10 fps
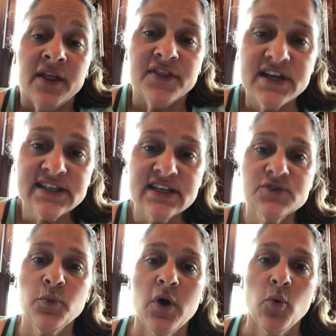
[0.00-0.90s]
This
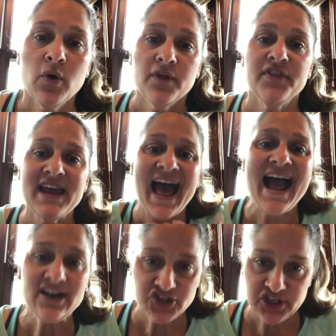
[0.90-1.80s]
is the
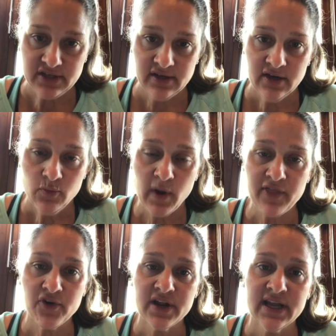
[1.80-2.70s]
action,
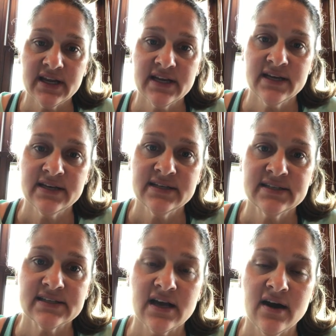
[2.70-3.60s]
whether it
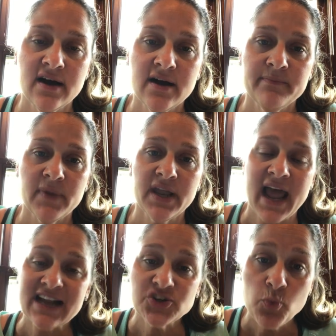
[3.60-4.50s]
is an
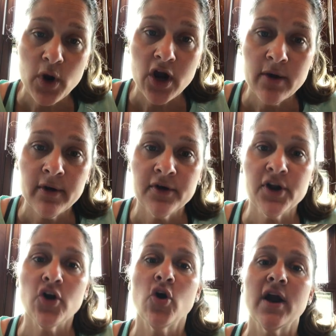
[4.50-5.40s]
action word
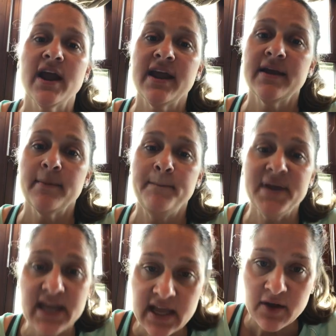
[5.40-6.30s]
or a
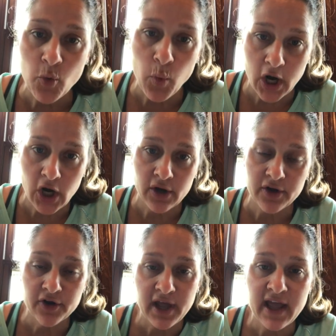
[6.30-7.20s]
being word,
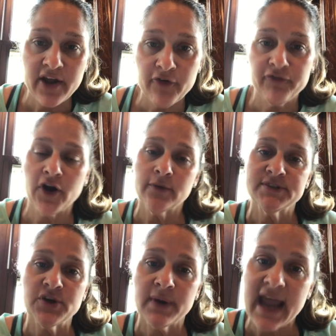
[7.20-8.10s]
okay, or verb.
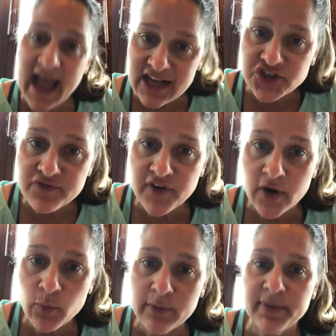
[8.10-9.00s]
So an action
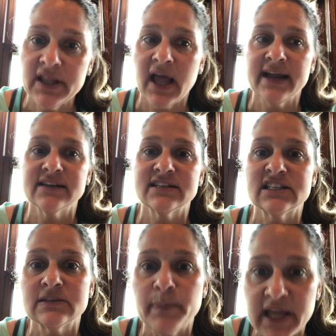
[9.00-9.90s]
verb would be like
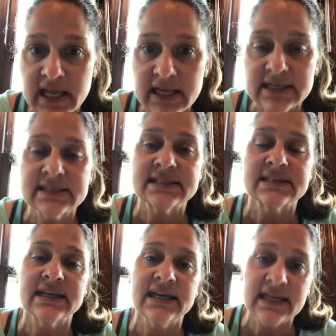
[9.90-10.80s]

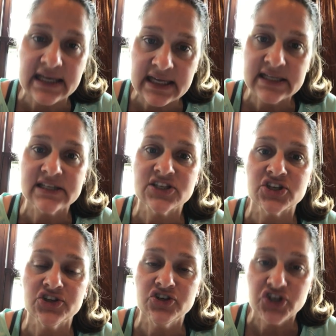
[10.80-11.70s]
speaks, eats,
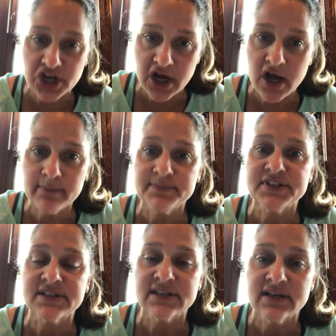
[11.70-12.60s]

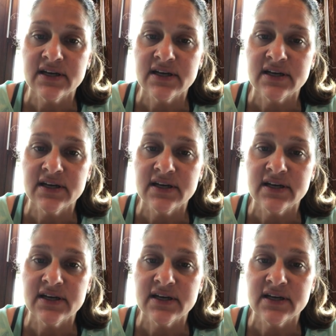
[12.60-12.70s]
jumps.